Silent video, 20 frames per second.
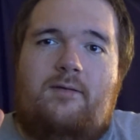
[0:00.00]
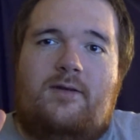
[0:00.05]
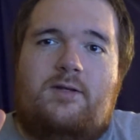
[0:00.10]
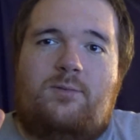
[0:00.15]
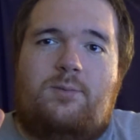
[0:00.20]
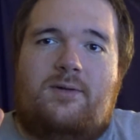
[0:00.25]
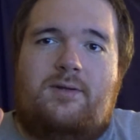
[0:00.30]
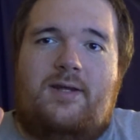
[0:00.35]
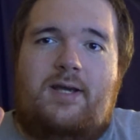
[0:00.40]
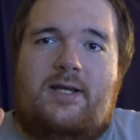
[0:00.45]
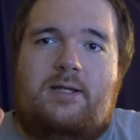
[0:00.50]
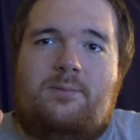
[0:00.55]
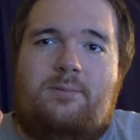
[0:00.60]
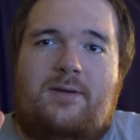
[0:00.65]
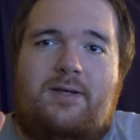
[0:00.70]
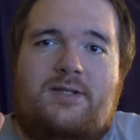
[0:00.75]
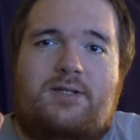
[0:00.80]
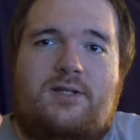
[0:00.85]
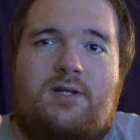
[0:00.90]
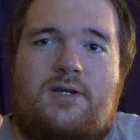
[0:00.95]
This one takes
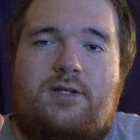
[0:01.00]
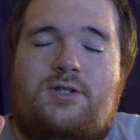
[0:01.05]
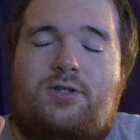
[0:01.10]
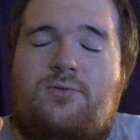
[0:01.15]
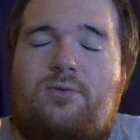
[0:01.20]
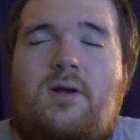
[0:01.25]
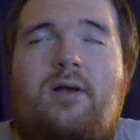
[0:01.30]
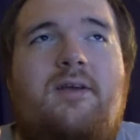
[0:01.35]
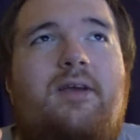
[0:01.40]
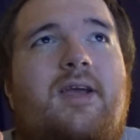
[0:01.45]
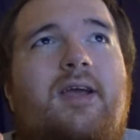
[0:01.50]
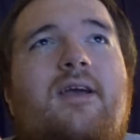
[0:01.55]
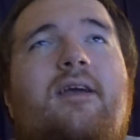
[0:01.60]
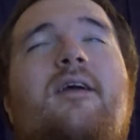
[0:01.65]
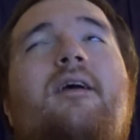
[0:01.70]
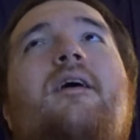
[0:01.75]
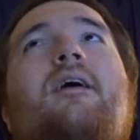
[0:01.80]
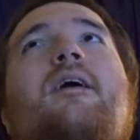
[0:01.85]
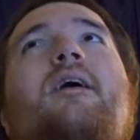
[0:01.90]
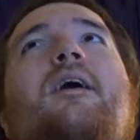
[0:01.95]
place in Australia,
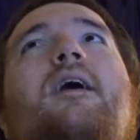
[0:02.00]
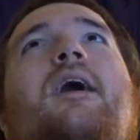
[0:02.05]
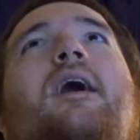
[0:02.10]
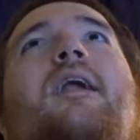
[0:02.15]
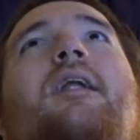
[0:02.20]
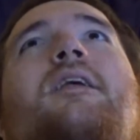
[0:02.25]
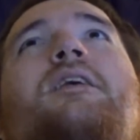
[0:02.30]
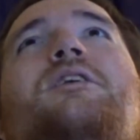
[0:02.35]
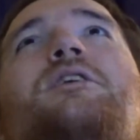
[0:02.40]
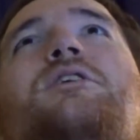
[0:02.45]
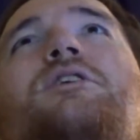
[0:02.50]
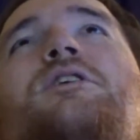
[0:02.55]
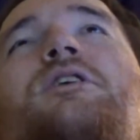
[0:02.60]
and it's